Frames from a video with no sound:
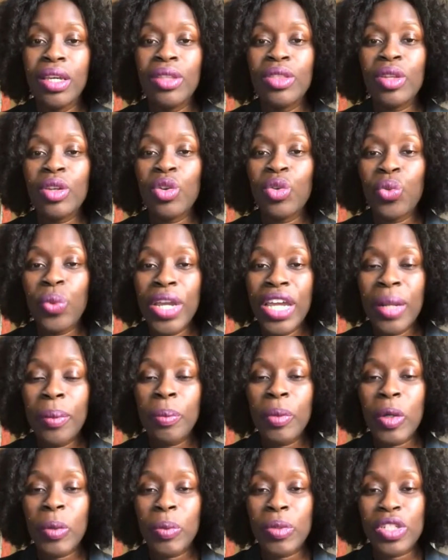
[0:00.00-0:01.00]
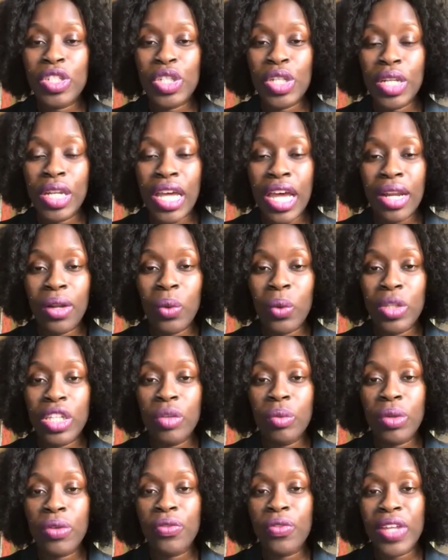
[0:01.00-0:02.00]
The grant purpose should not only
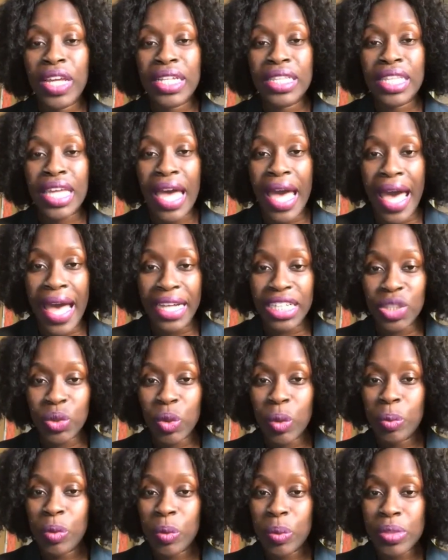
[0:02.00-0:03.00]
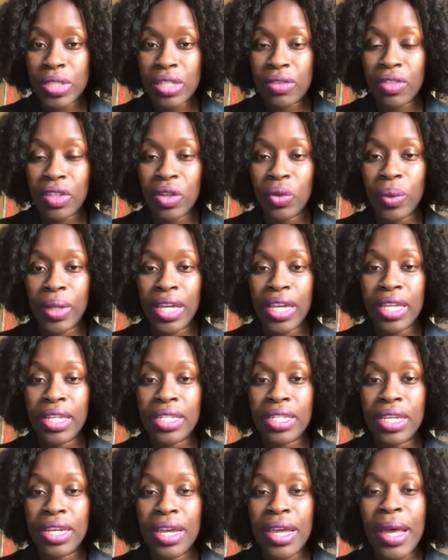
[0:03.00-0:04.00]
reflect the actual purpose of the
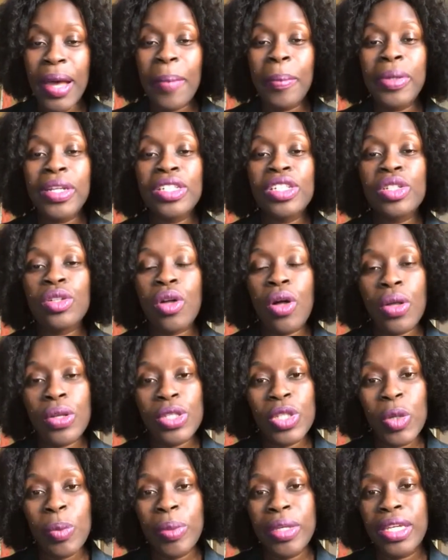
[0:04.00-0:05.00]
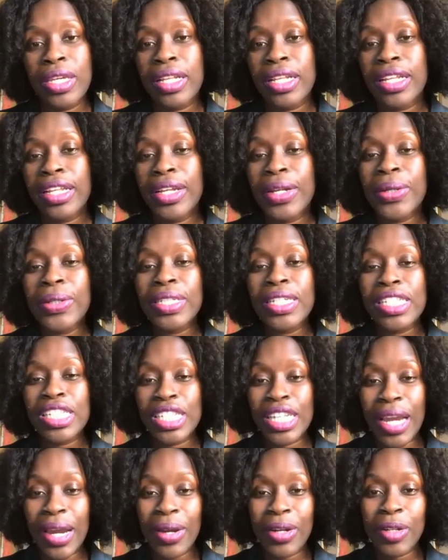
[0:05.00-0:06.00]
grant, but it should also be clearly
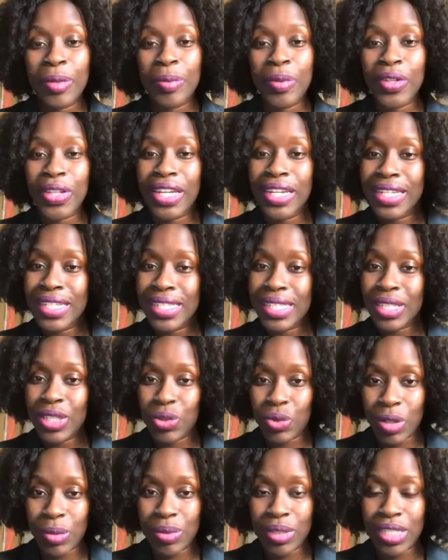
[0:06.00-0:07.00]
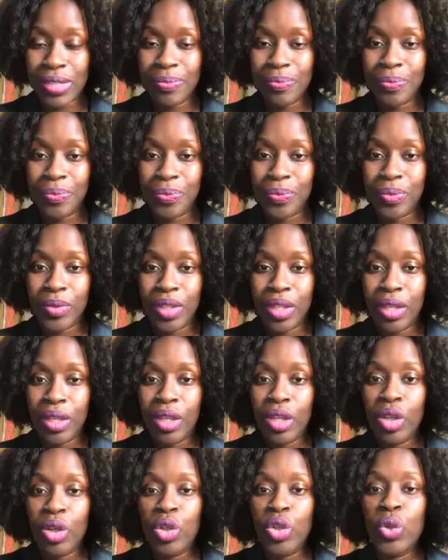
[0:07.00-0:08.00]
charitable in its description.
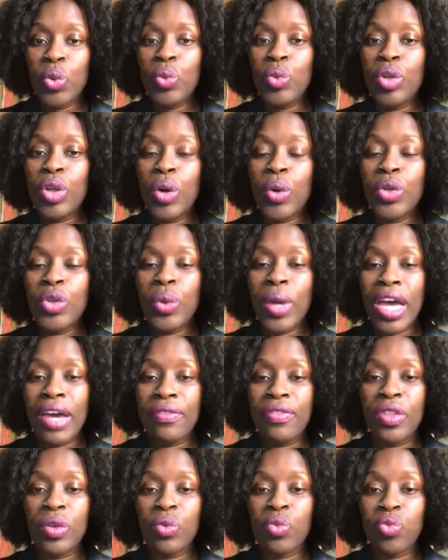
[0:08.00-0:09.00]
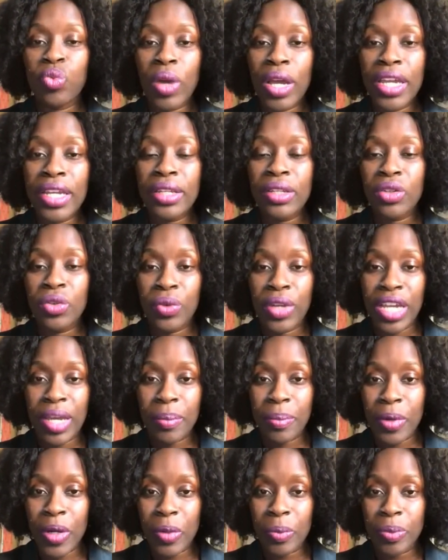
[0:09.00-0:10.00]
You know you have the right
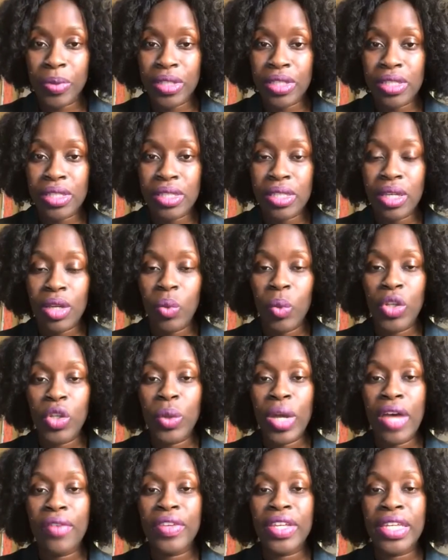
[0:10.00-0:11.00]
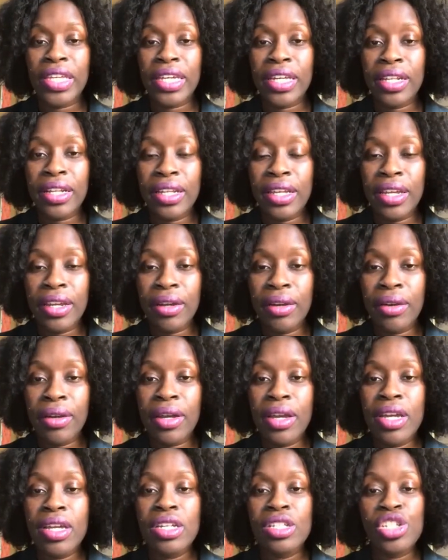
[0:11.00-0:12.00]
grant purpose when you have a clear,
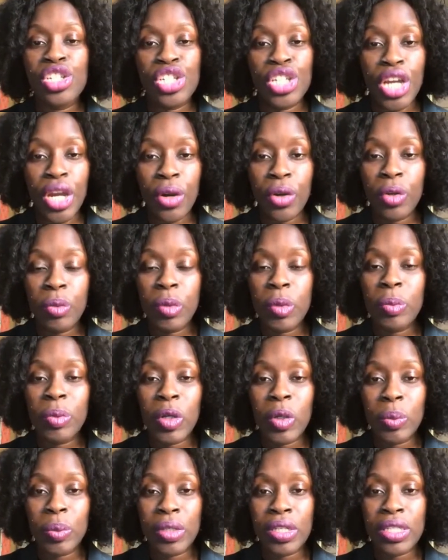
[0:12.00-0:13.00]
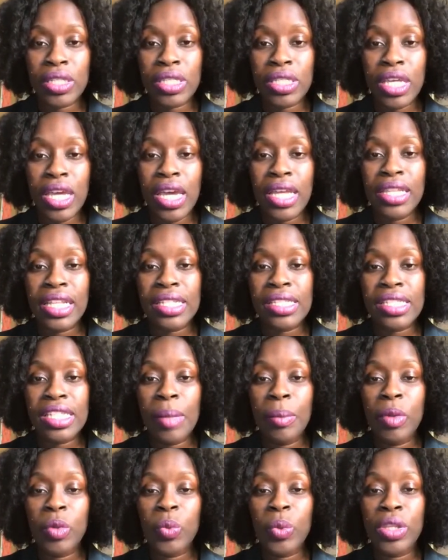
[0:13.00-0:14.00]
charitable purpose that
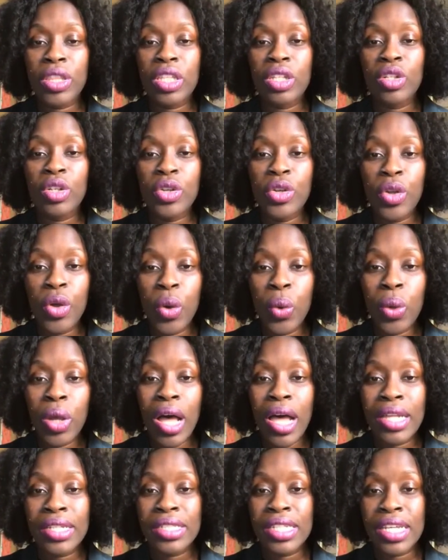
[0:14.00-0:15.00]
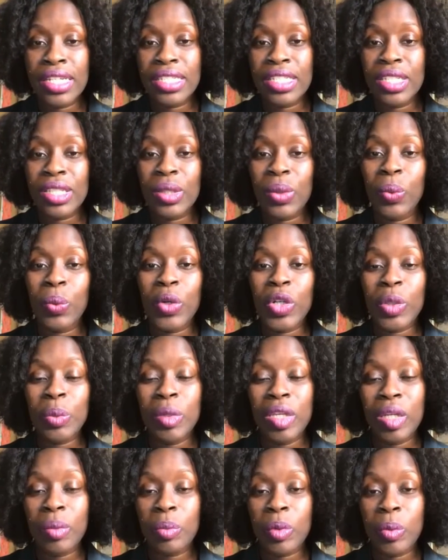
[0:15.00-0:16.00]
someone with no context of the work
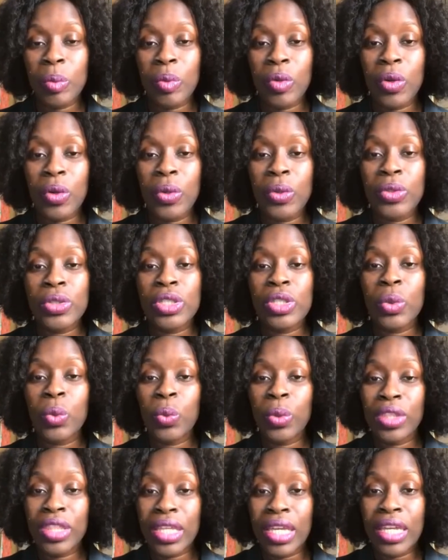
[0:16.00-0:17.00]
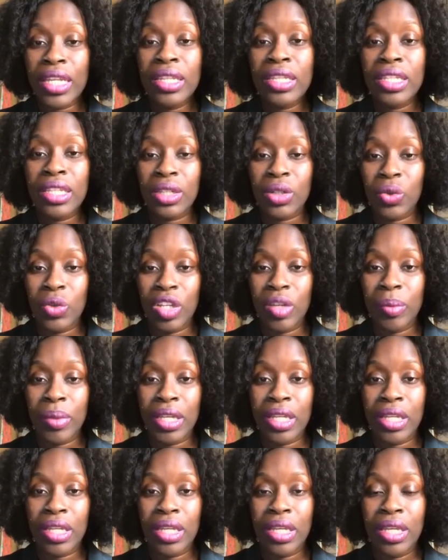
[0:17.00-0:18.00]
being proposed within the
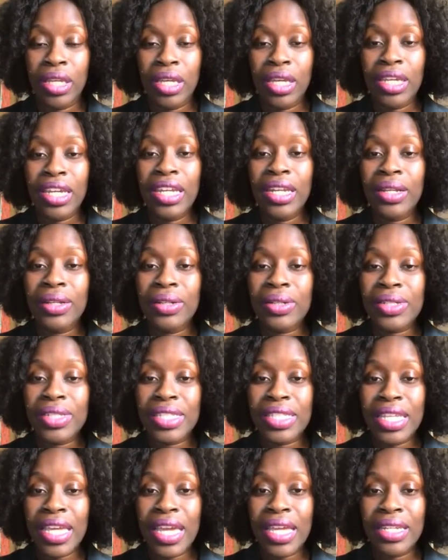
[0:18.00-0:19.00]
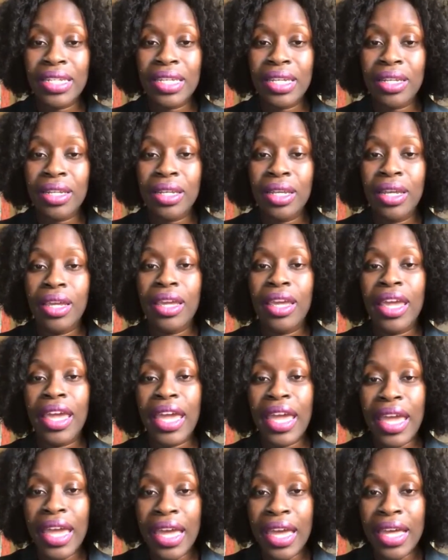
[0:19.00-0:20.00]
agreement can understand it
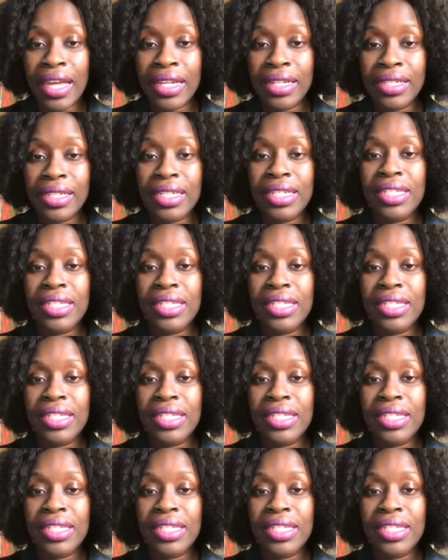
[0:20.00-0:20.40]
and